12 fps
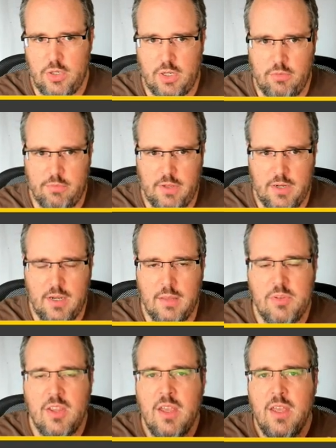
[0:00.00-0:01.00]
joining grafana
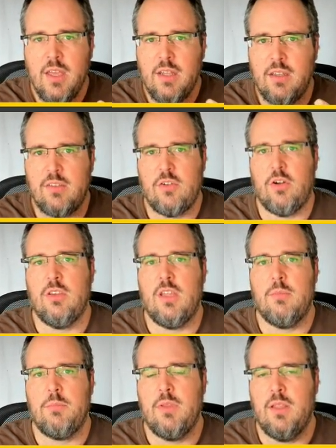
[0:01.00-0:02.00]
labs this
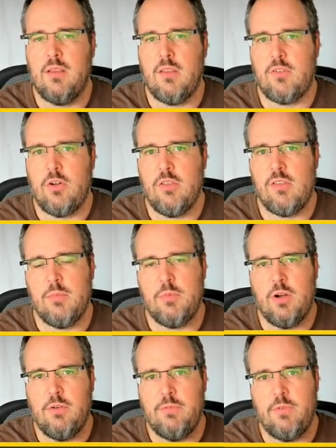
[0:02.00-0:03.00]
concept uh, this
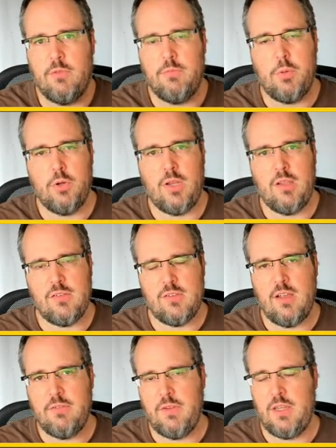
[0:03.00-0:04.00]
concept of of putting
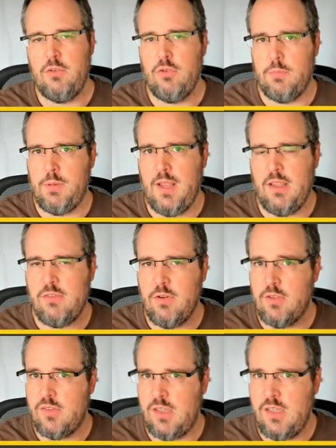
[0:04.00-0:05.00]
stuff into a place
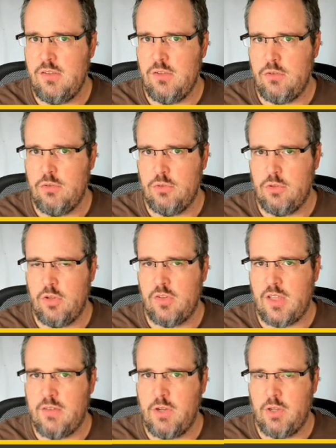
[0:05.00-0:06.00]
where it's easy to to
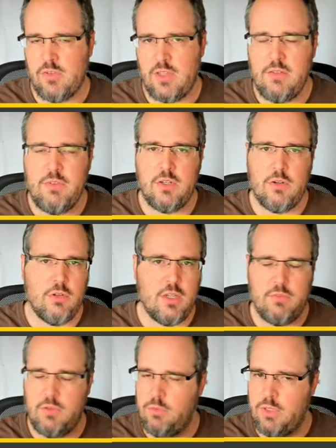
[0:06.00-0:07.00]
discover yourself you don't
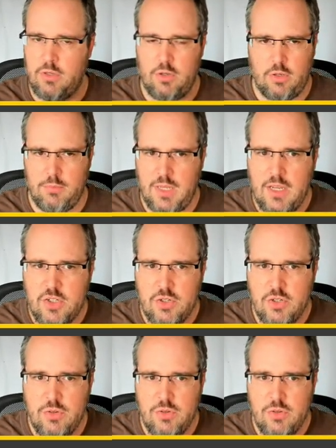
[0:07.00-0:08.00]
have to read the
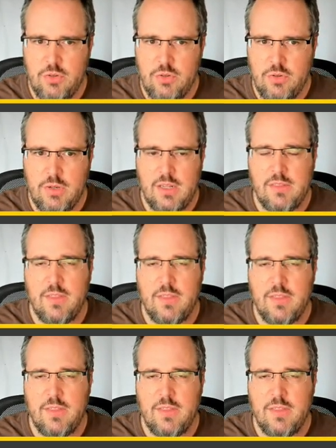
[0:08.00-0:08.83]
documentation or anything